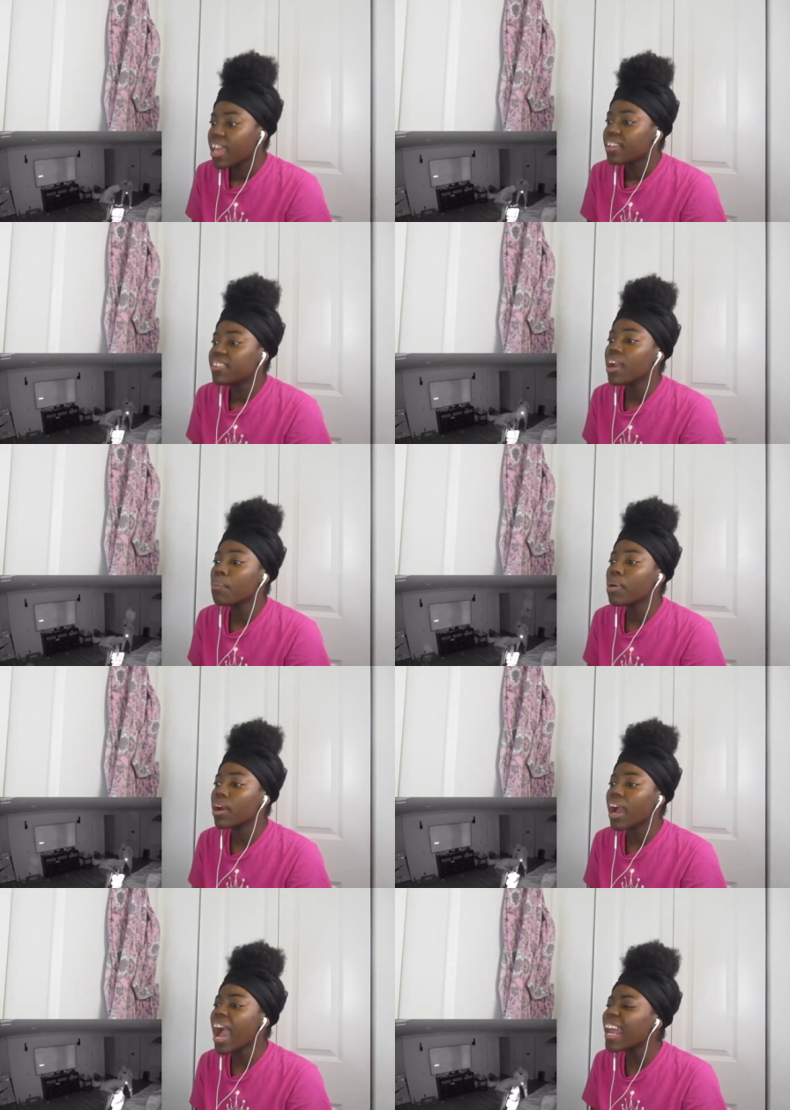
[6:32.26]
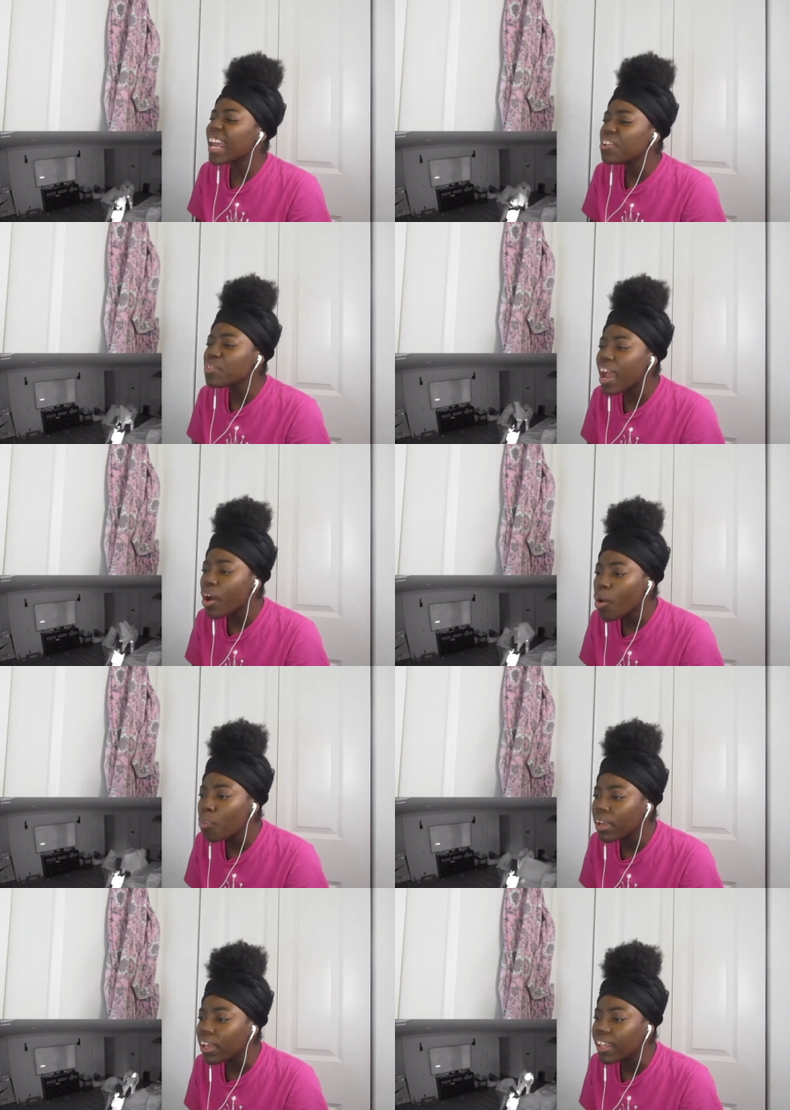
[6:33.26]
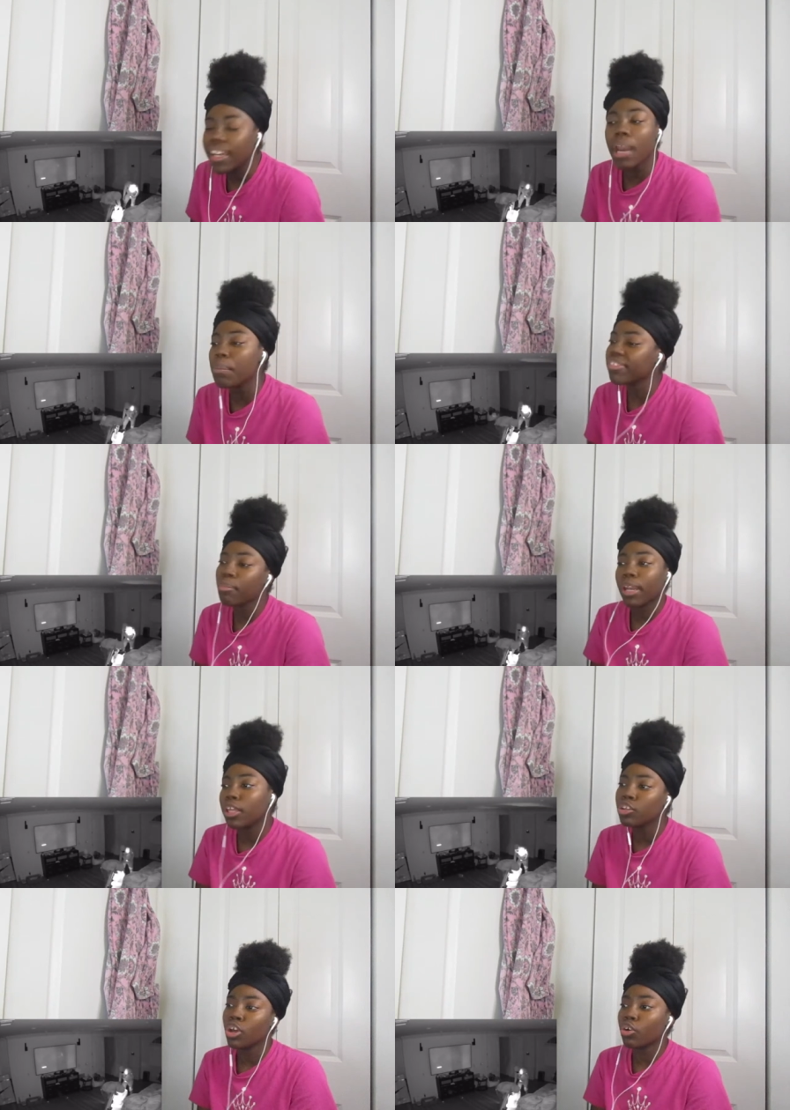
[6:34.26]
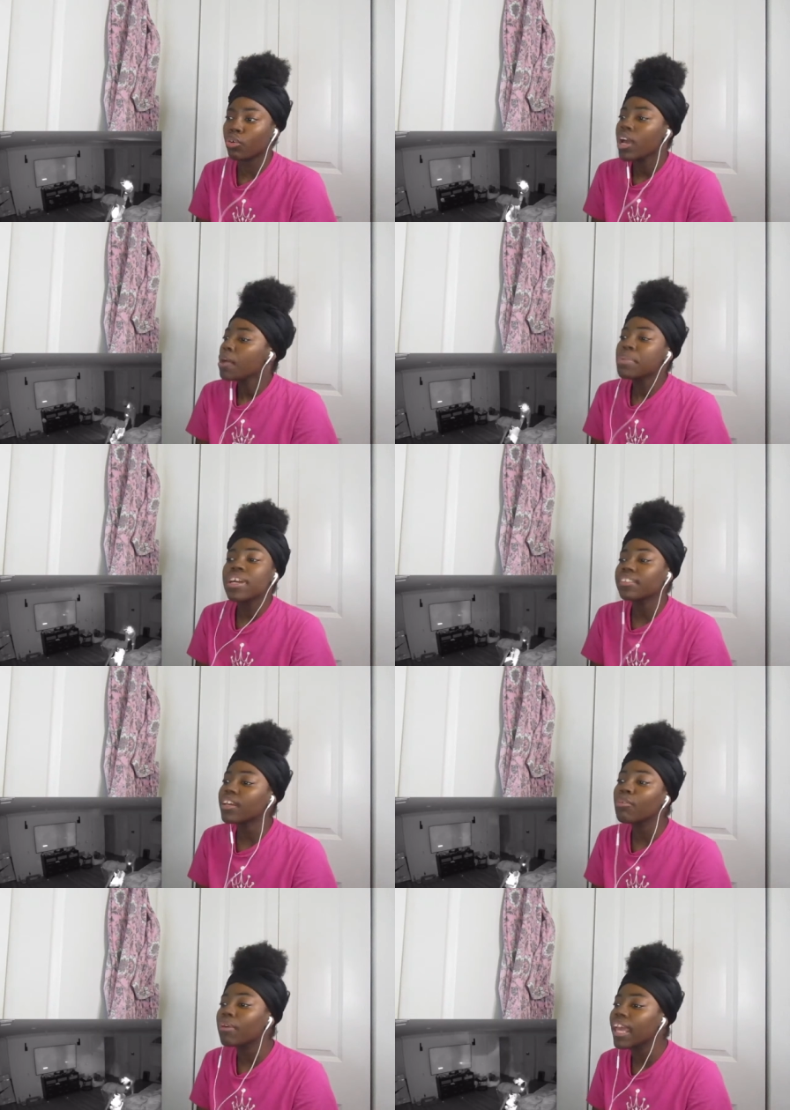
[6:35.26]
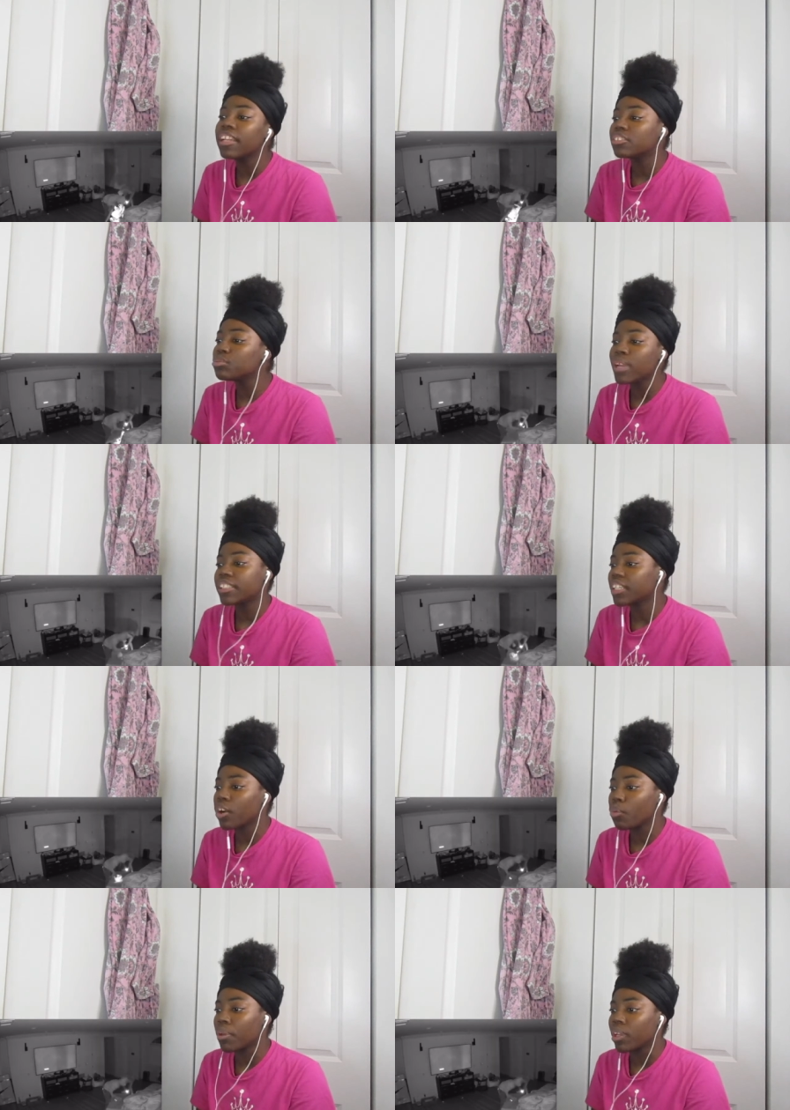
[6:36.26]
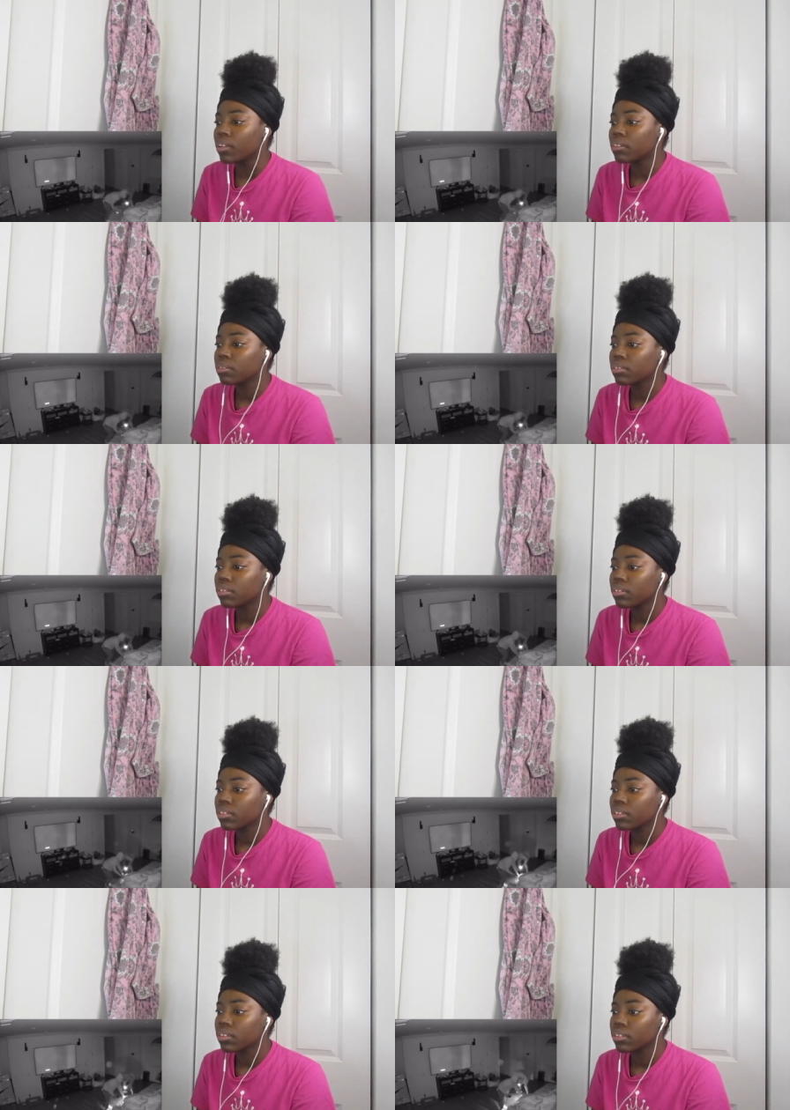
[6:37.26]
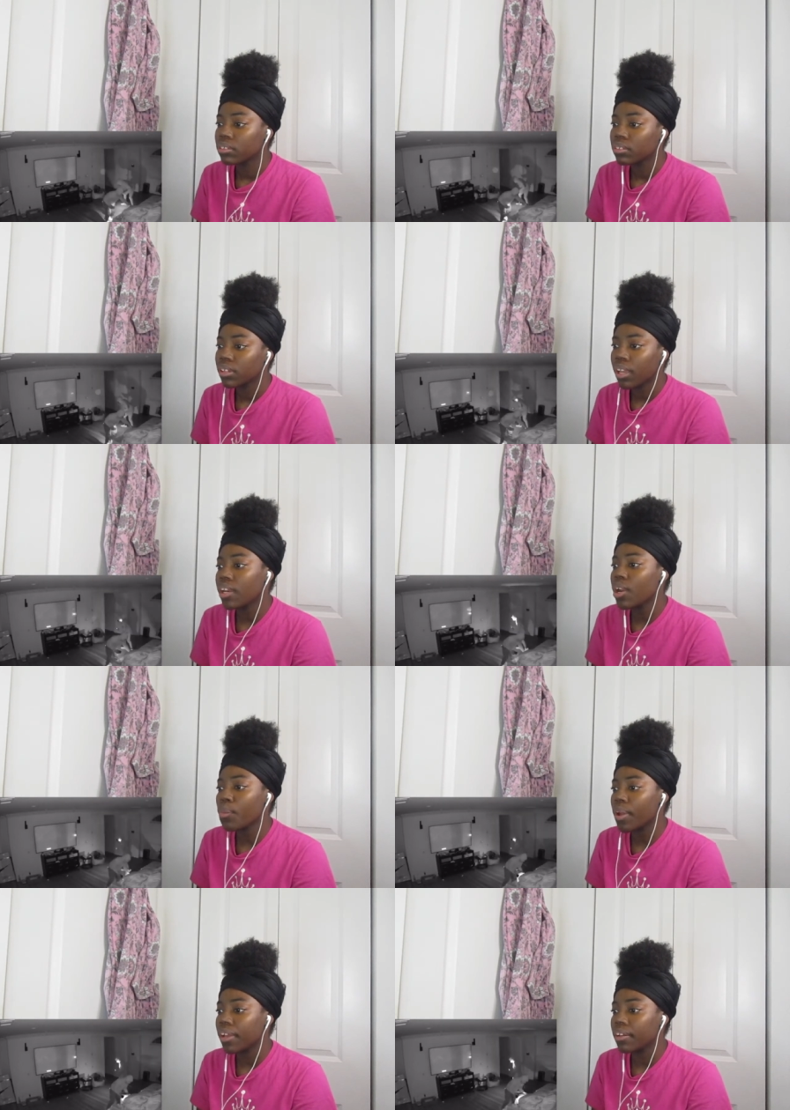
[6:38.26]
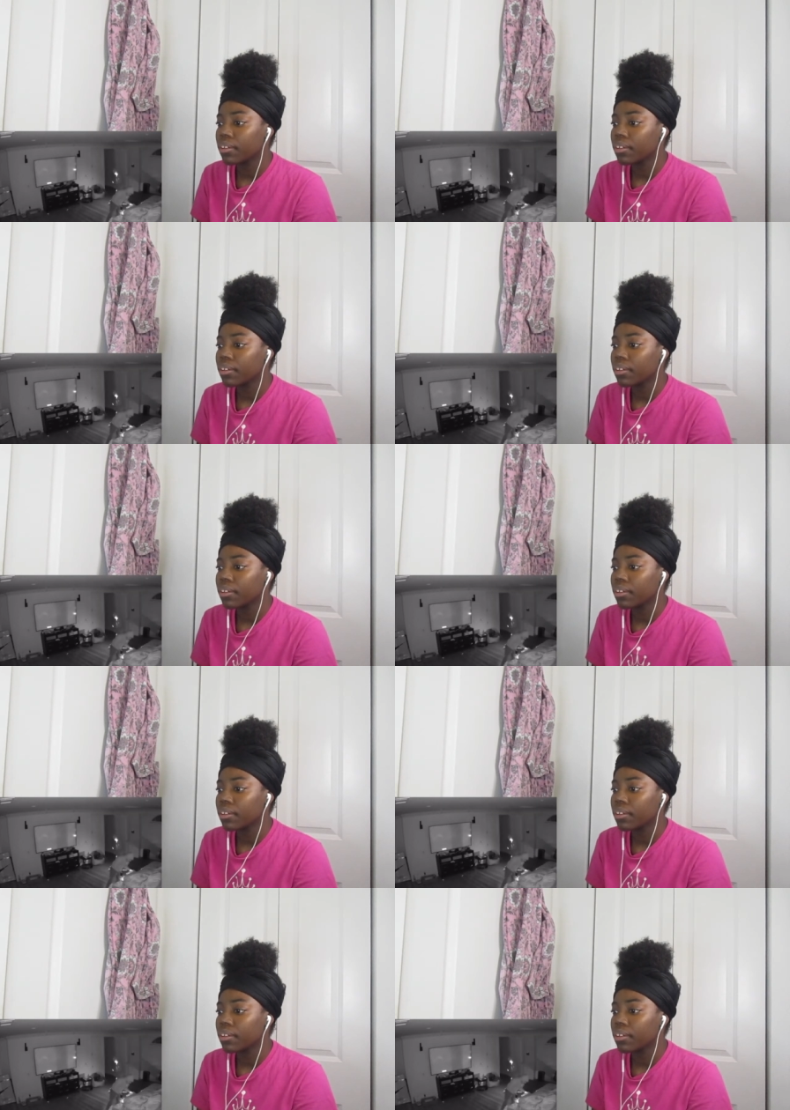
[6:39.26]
They're per how they knew that open? It gotta be somebody you know. Because ain't no way they just knew that chair open. Ain't no way.